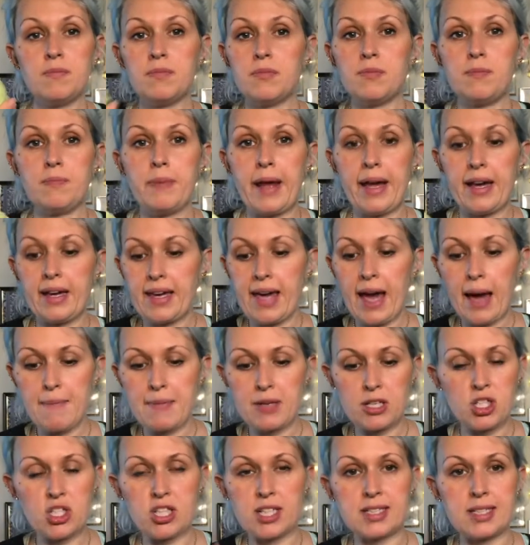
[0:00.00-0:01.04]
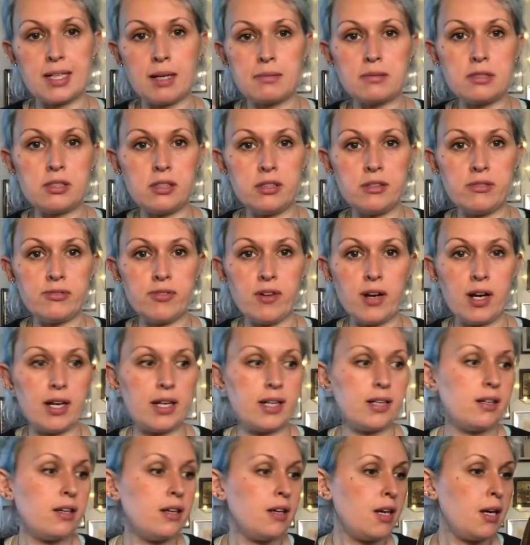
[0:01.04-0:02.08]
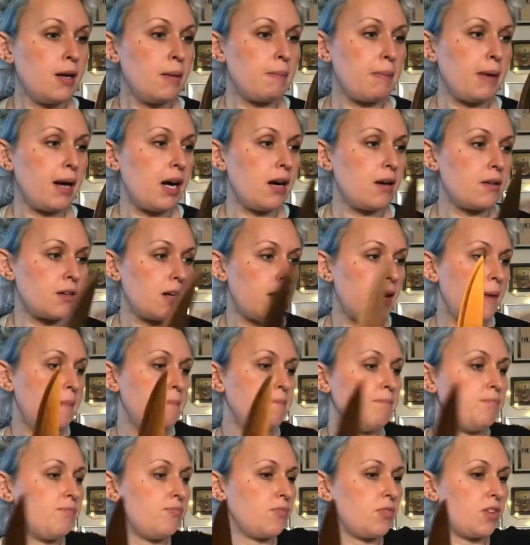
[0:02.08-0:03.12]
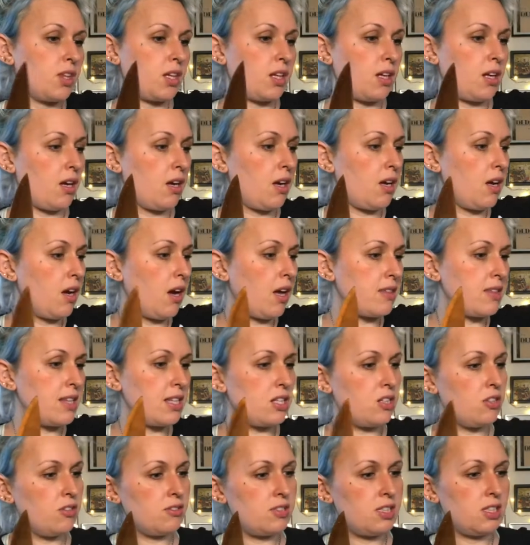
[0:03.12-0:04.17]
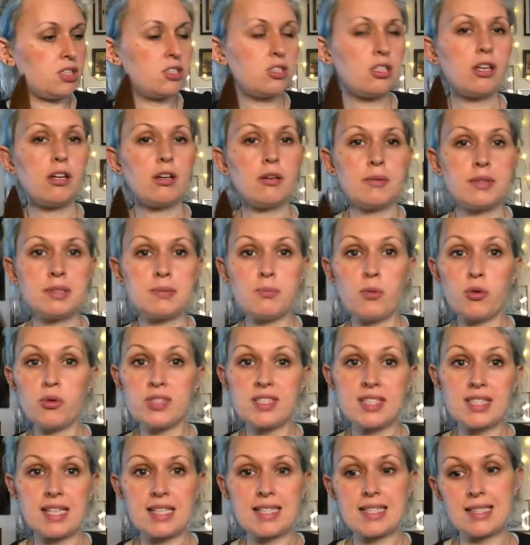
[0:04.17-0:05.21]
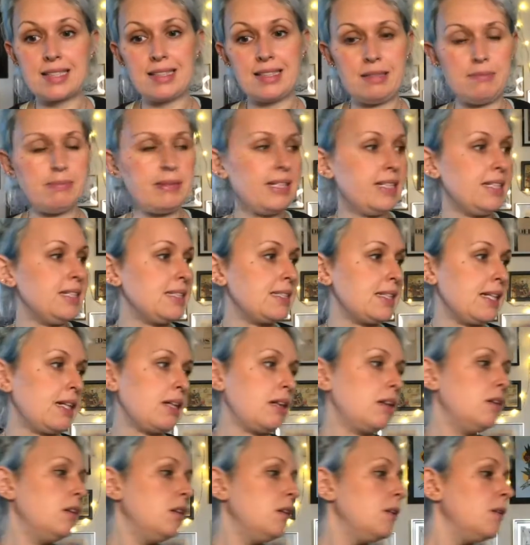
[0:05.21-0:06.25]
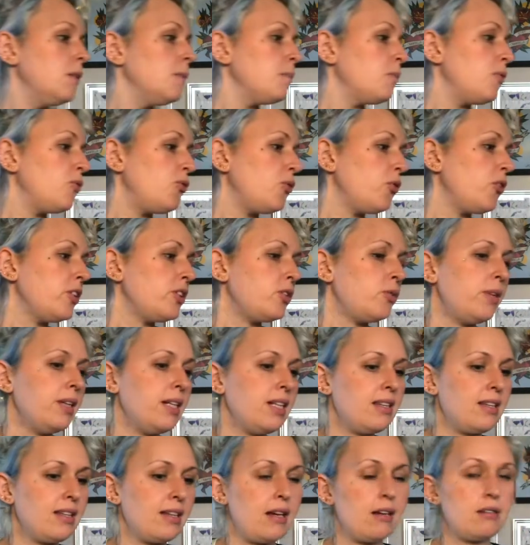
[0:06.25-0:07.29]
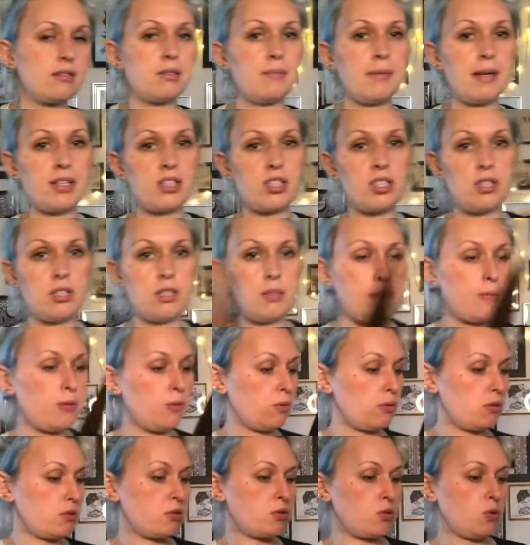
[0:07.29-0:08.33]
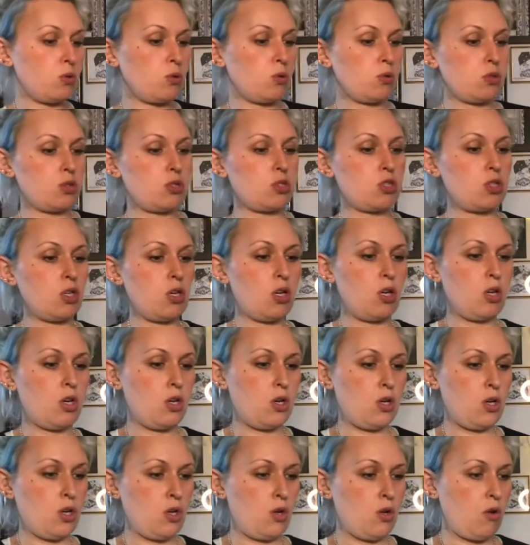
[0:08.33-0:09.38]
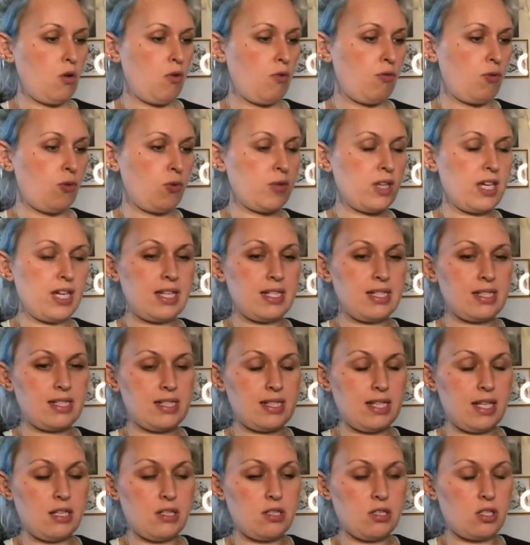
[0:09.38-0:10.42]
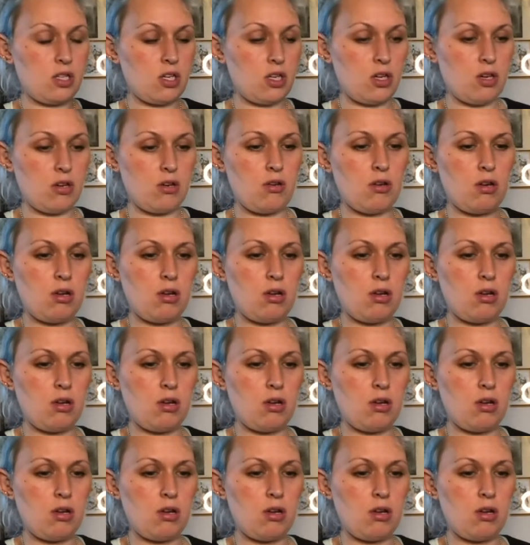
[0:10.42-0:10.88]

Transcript: plain cabbage, that's absolutely fine. But I think using 2 is more aesthetically pleasing. Before I do anything else, I'm actually going to pour the sauce for this into